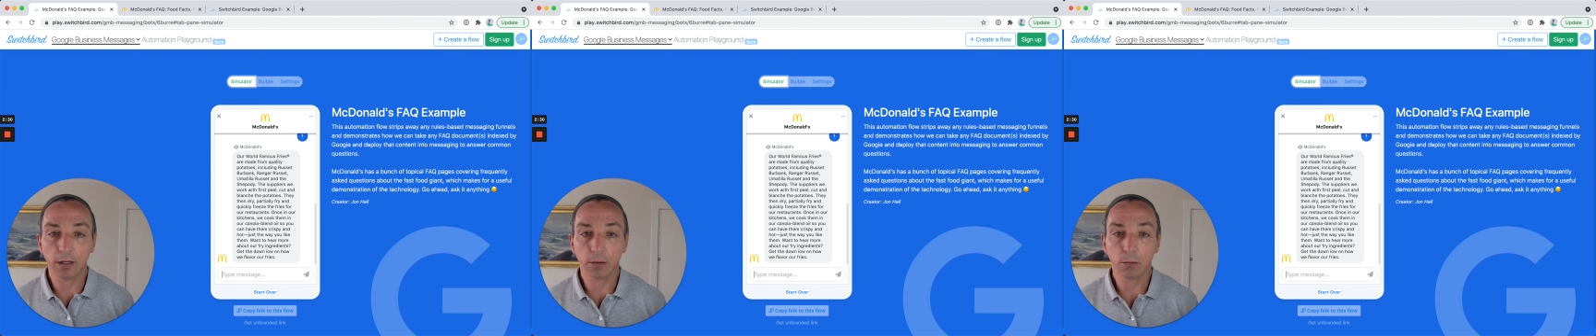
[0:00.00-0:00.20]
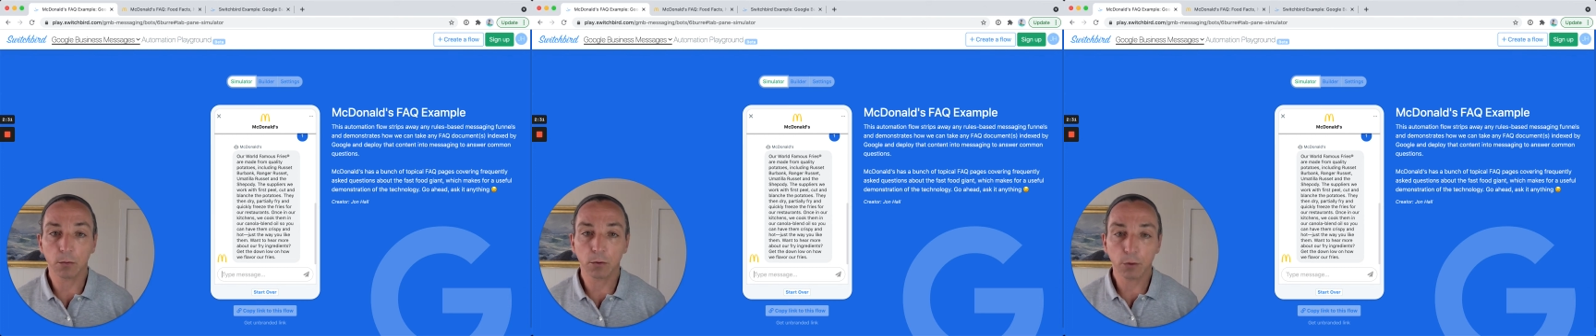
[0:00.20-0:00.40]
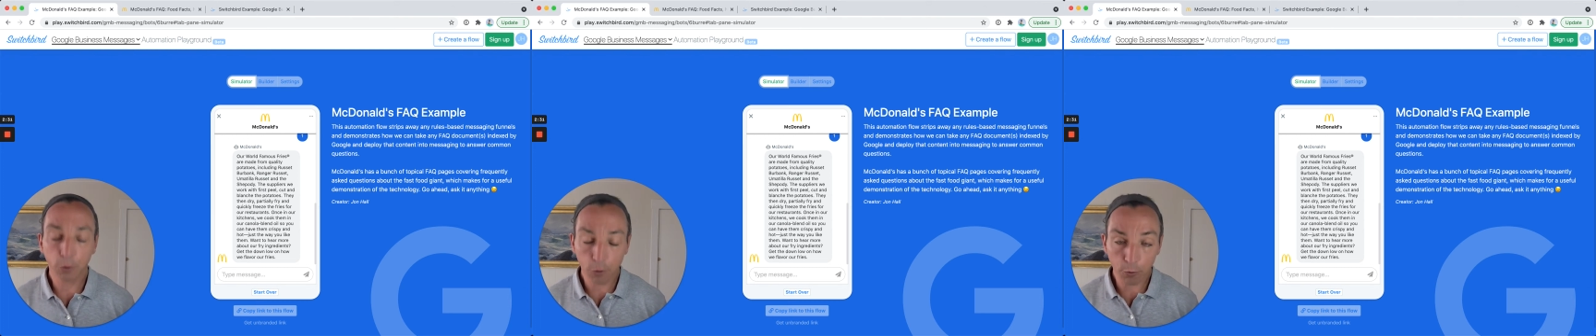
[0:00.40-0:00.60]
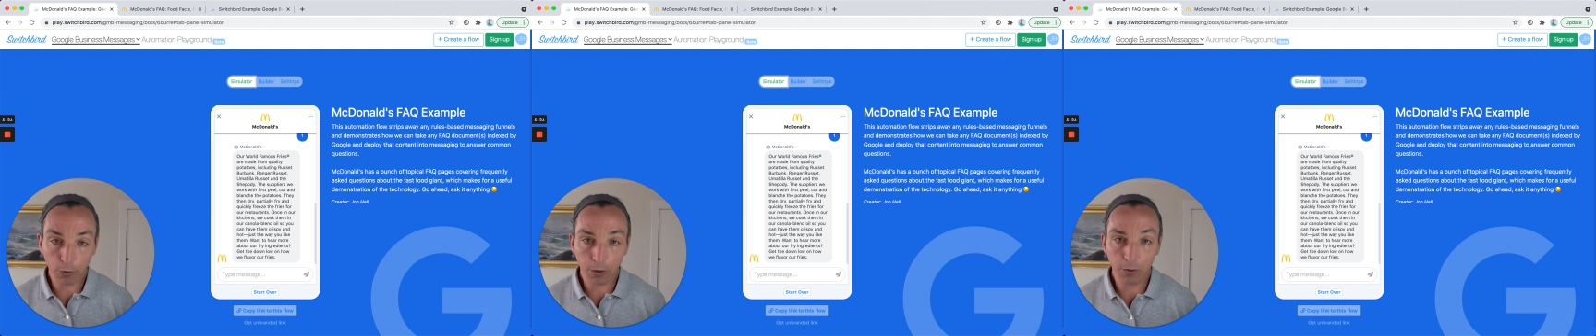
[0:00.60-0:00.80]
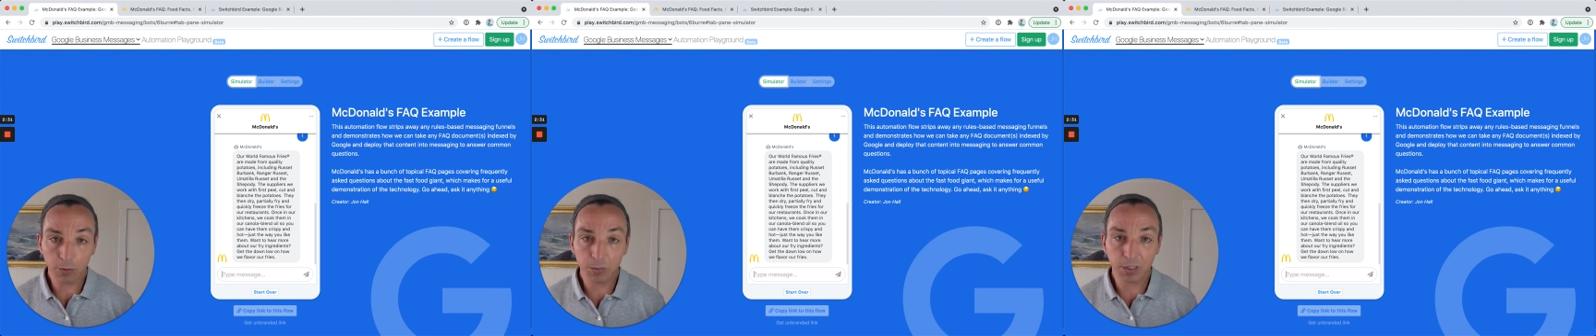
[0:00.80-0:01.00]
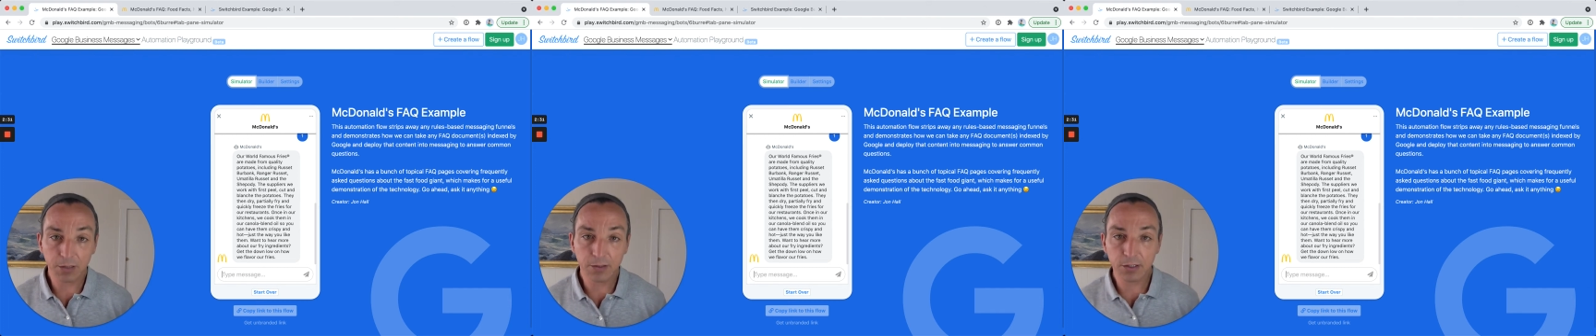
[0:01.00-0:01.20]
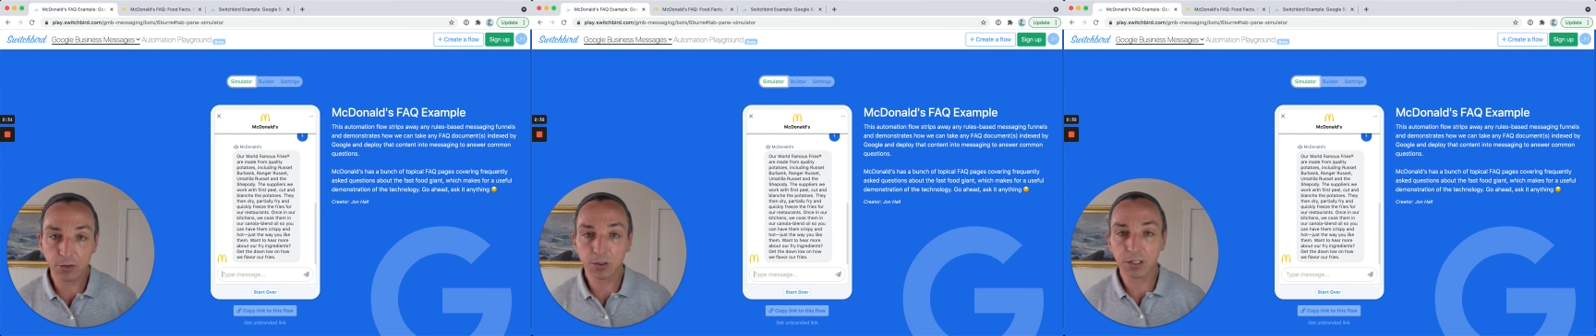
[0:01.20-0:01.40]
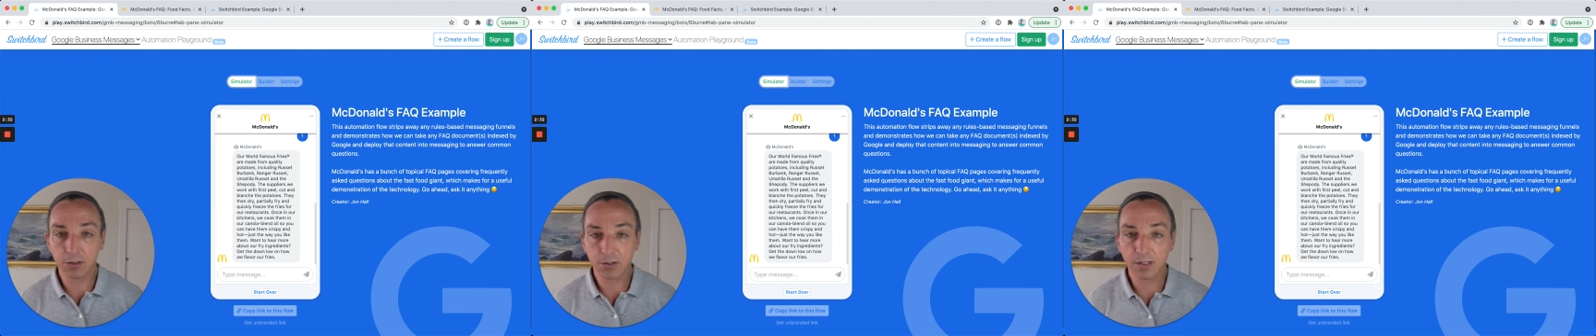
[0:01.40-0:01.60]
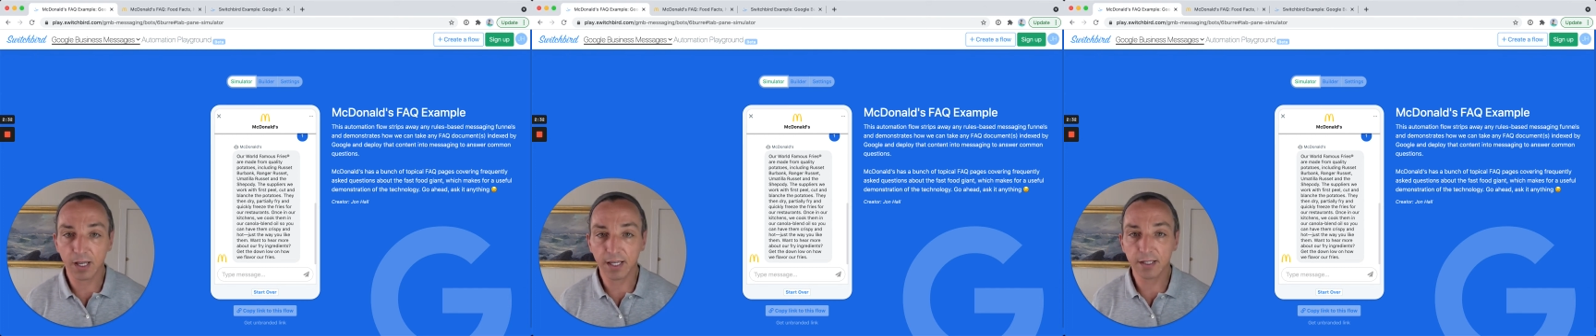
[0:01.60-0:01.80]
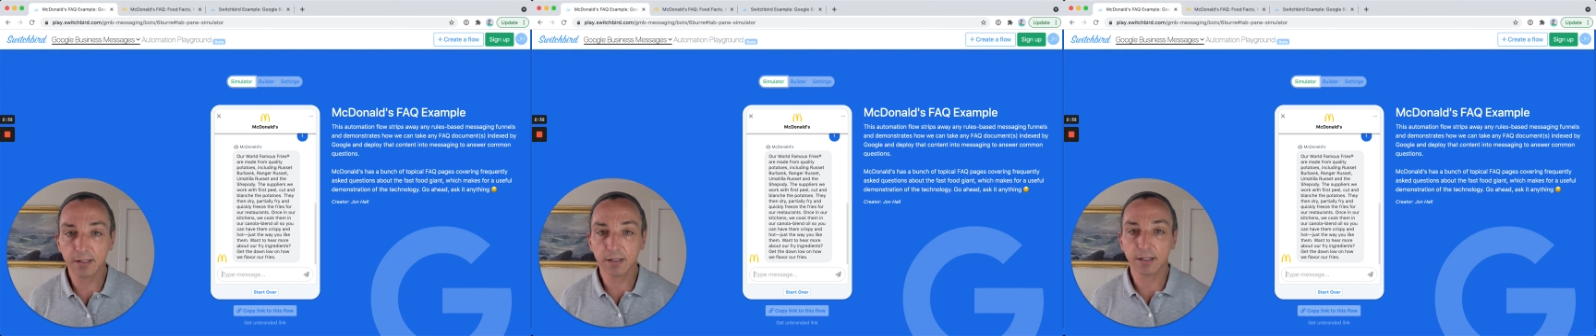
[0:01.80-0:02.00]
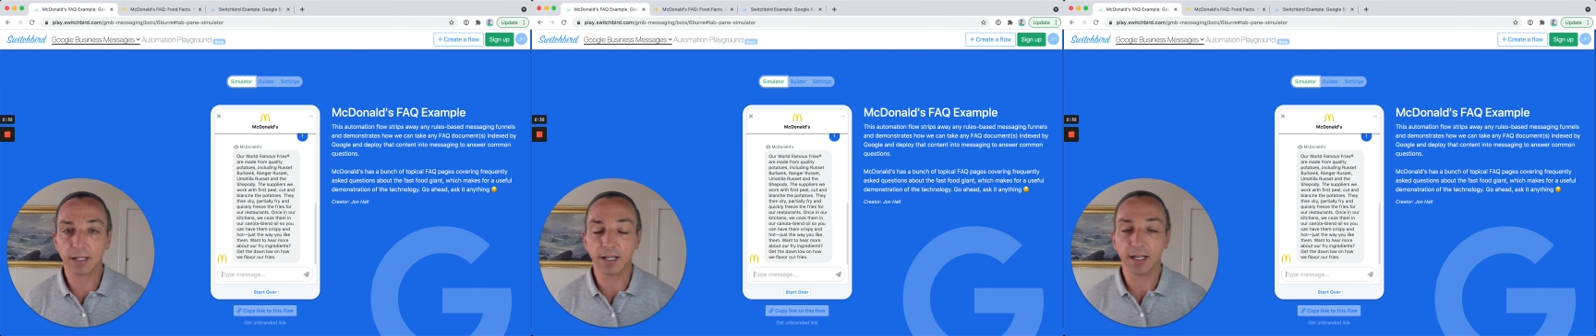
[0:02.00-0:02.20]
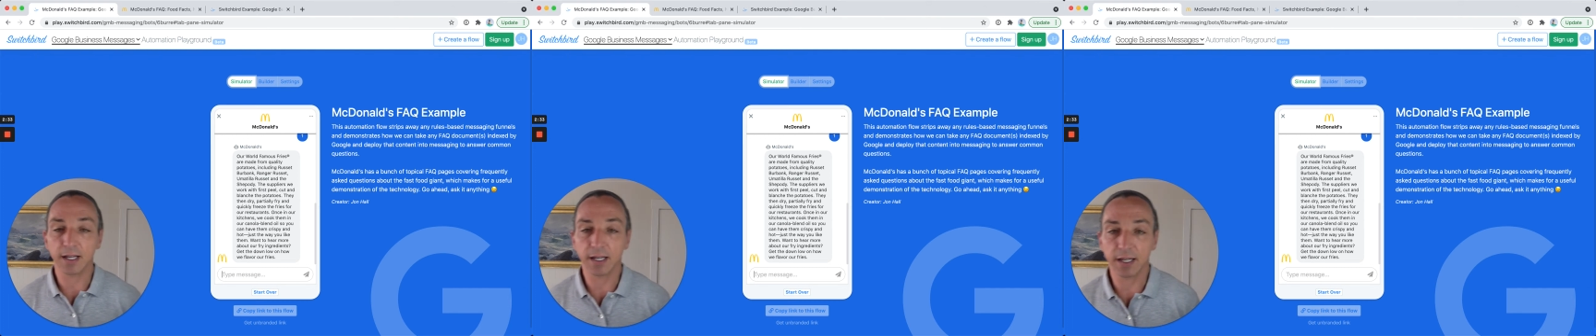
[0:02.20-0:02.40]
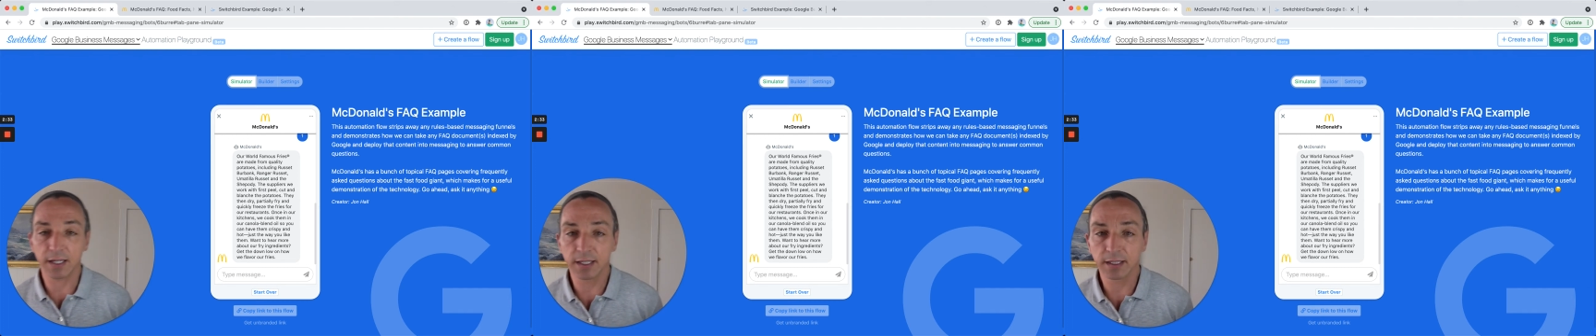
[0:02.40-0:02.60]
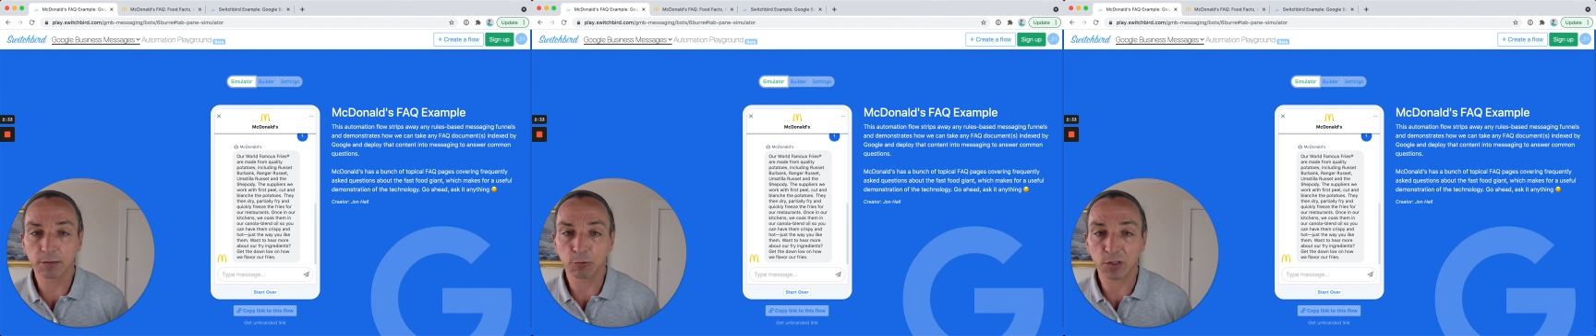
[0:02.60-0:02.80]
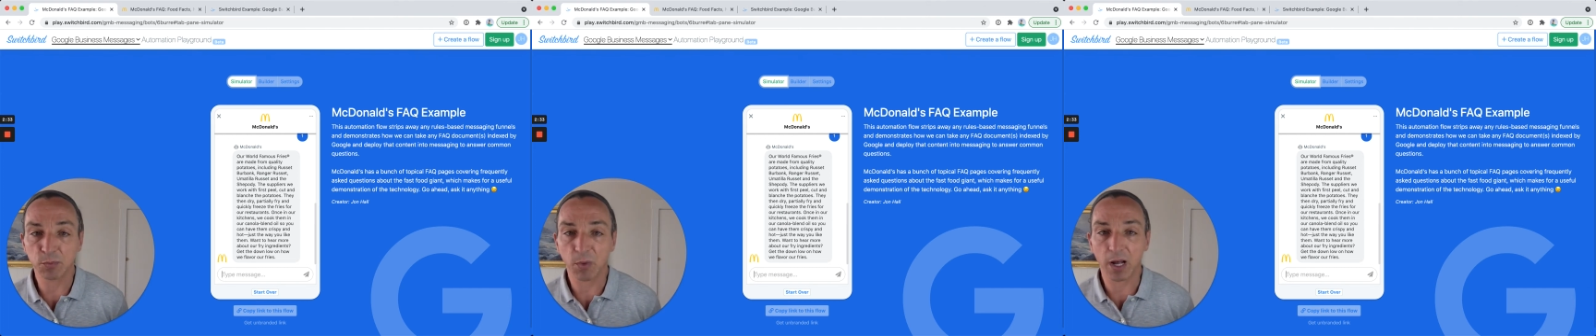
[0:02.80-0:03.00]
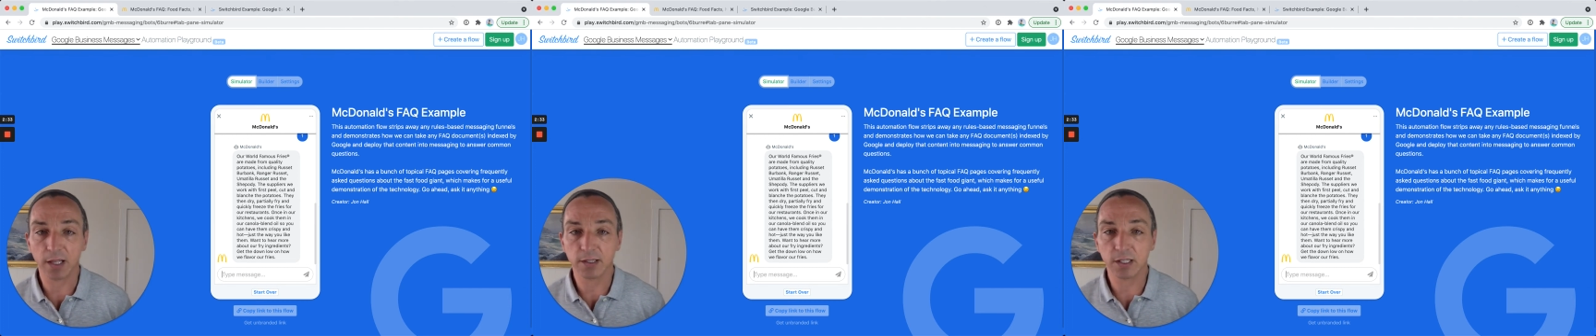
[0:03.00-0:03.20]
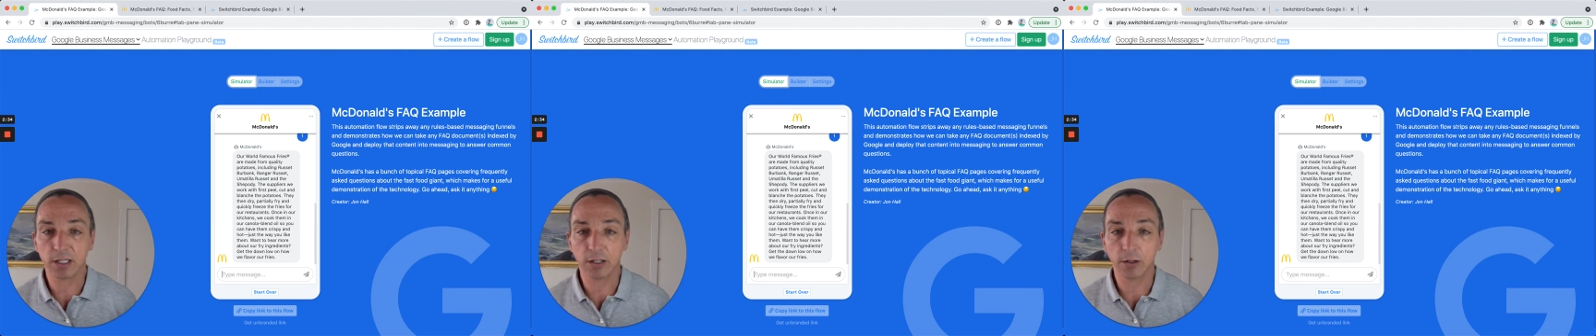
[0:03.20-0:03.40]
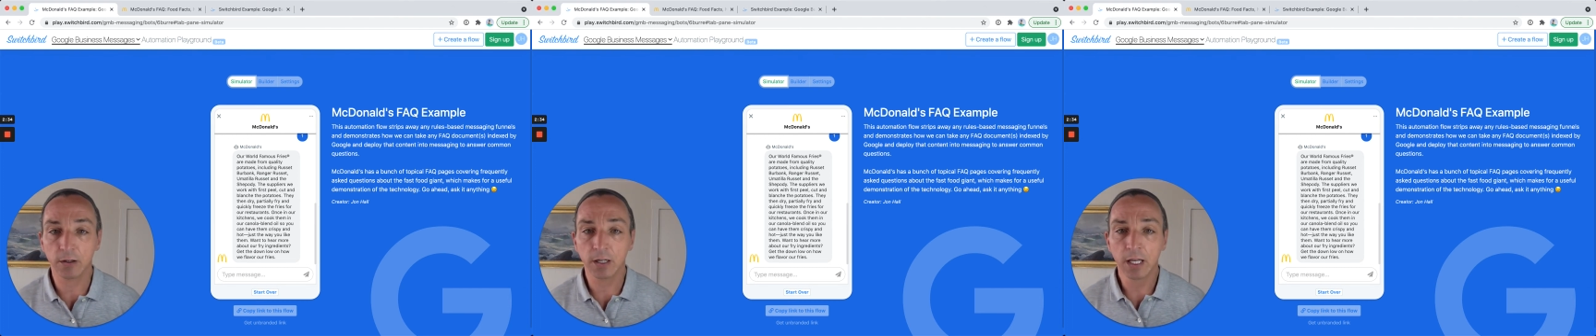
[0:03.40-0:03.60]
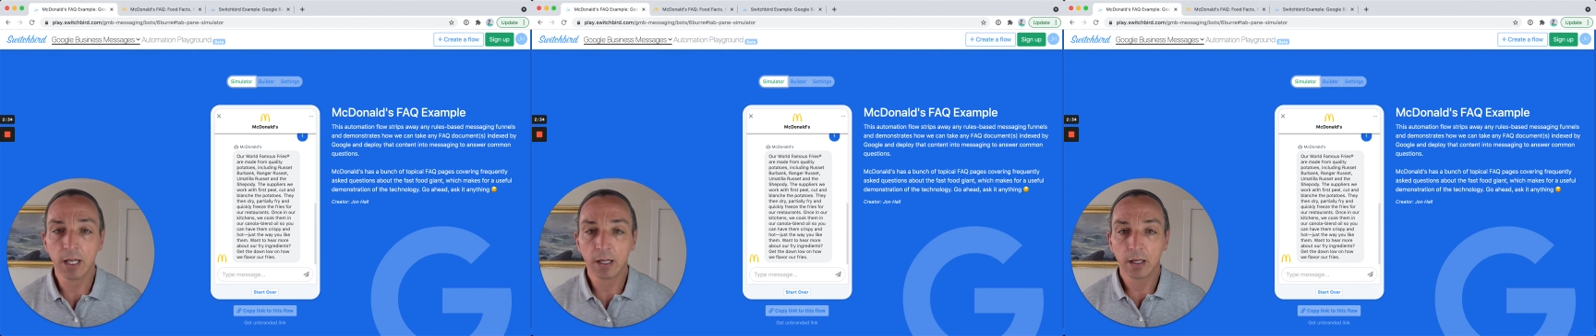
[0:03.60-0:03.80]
thorough but still concise response here.